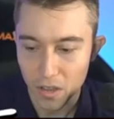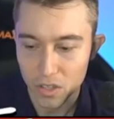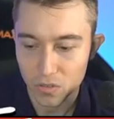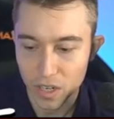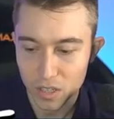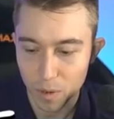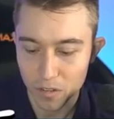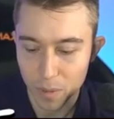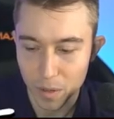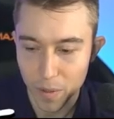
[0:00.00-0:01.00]
Uh, this Phoenix
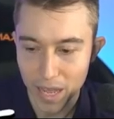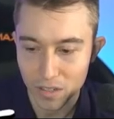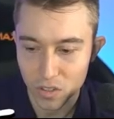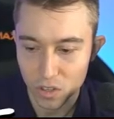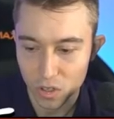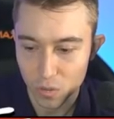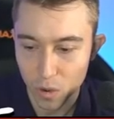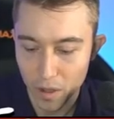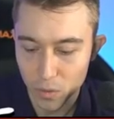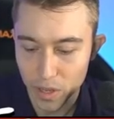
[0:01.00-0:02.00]
might have been a bad
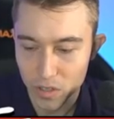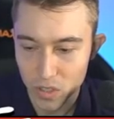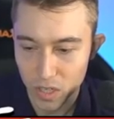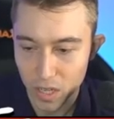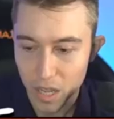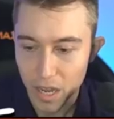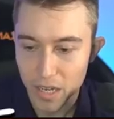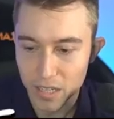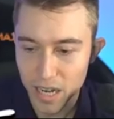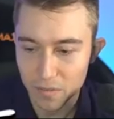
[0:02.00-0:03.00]
decision. We'll have to wait and see.
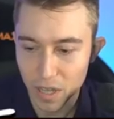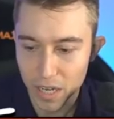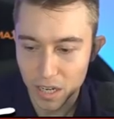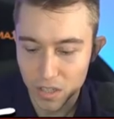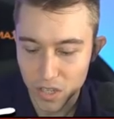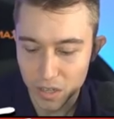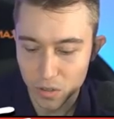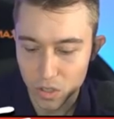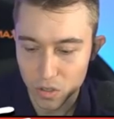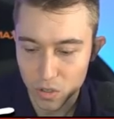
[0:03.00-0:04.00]
He doesn't have Lightning in
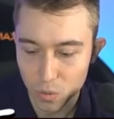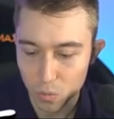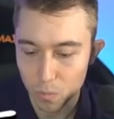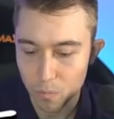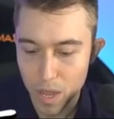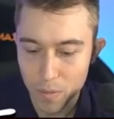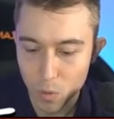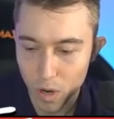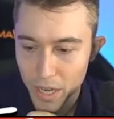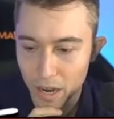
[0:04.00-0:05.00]
Cycle, so this will
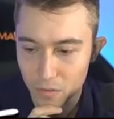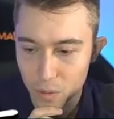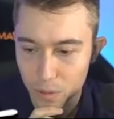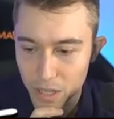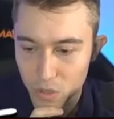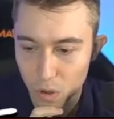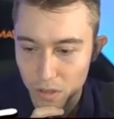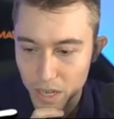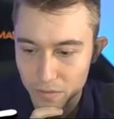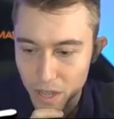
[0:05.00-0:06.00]
maybe work out if we play this
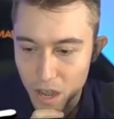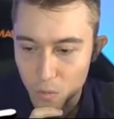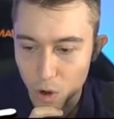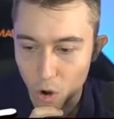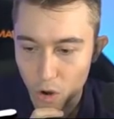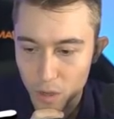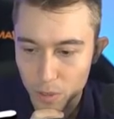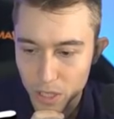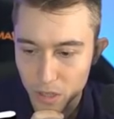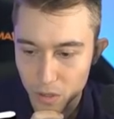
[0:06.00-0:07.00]
well enough. We are
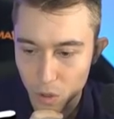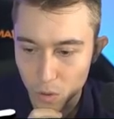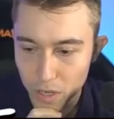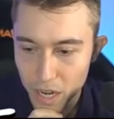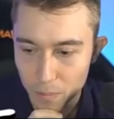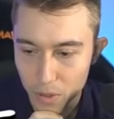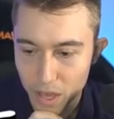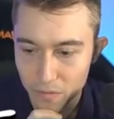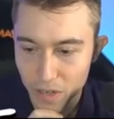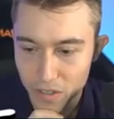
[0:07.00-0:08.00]
able to kill the golden knight,
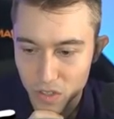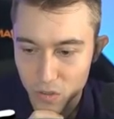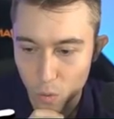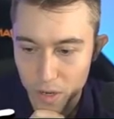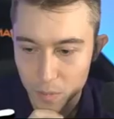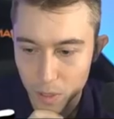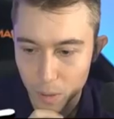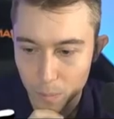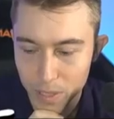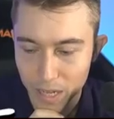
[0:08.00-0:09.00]
but that Phoenix is going to
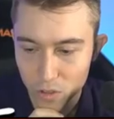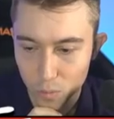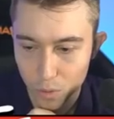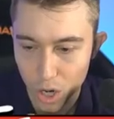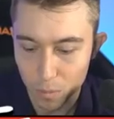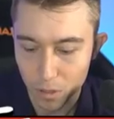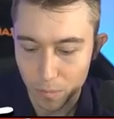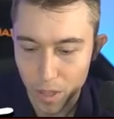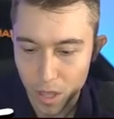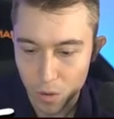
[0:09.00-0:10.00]
be a potential
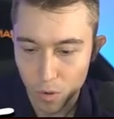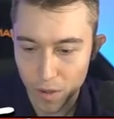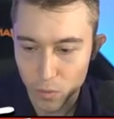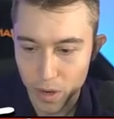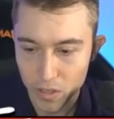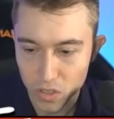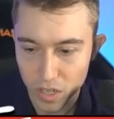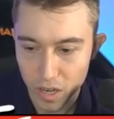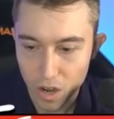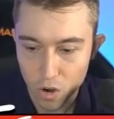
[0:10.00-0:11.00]
problem. We'll have to wait and
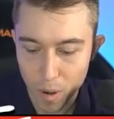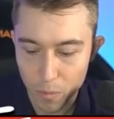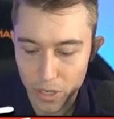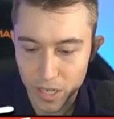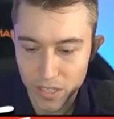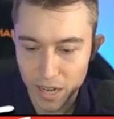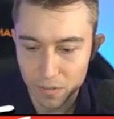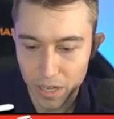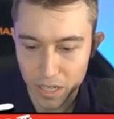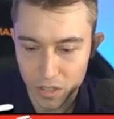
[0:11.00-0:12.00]
see. Remember, he doesn't
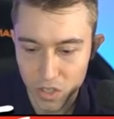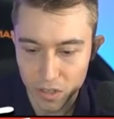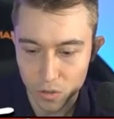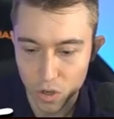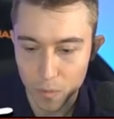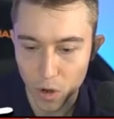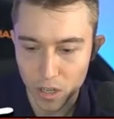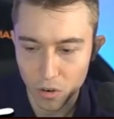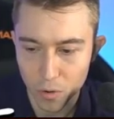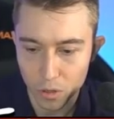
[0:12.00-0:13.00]
have Lightning in Cycle, so I'm
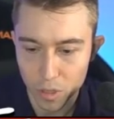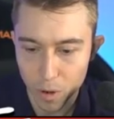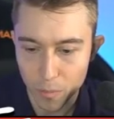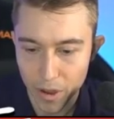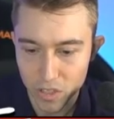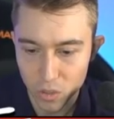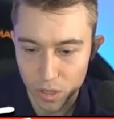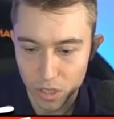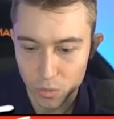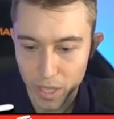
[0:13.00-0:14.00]
going to go for our Elite Barbarians as
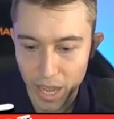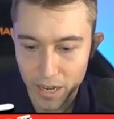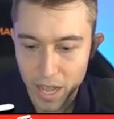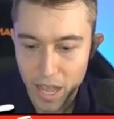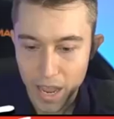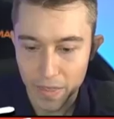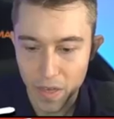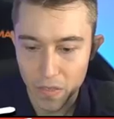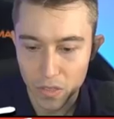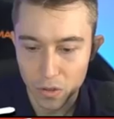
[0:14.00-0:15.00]
quickly as we can,
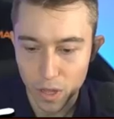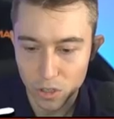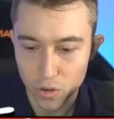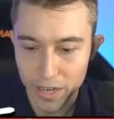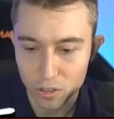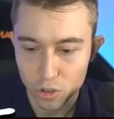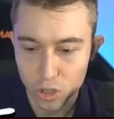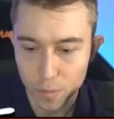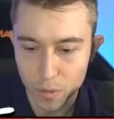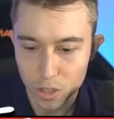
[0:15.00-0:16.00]
and then the Electro Dragon
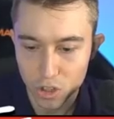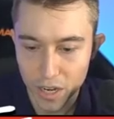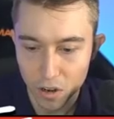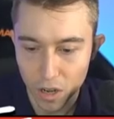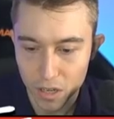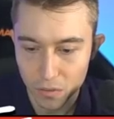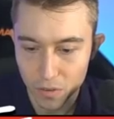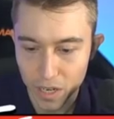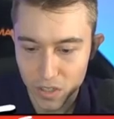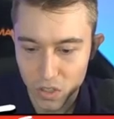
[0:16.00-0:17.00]
should be able to chain onto the
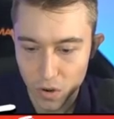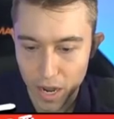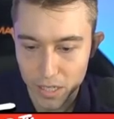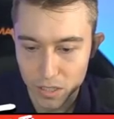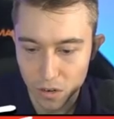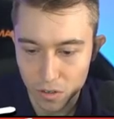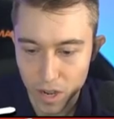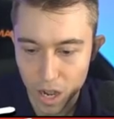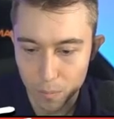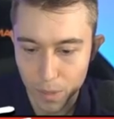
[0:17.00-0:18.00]
Phoenix, so I don't
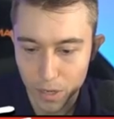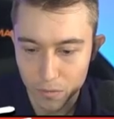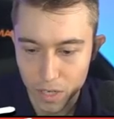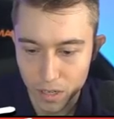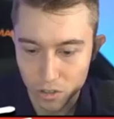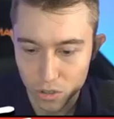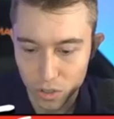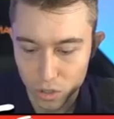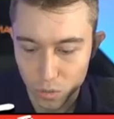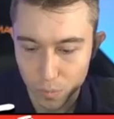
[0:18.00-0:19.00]
know how big of an
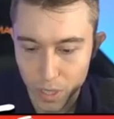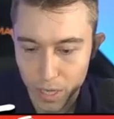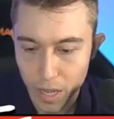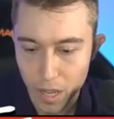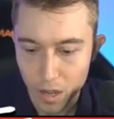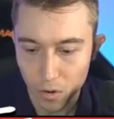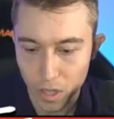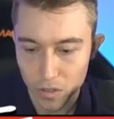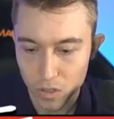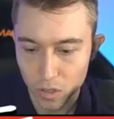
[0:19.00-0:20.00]
issue this will be.
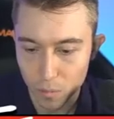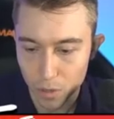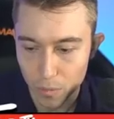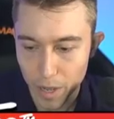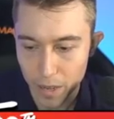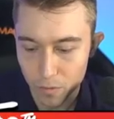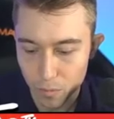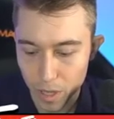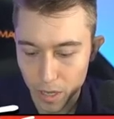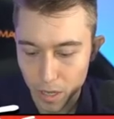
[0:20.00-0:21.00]
Okay, this is looking pretty bad
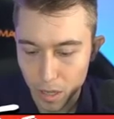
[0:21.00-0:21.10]
for me.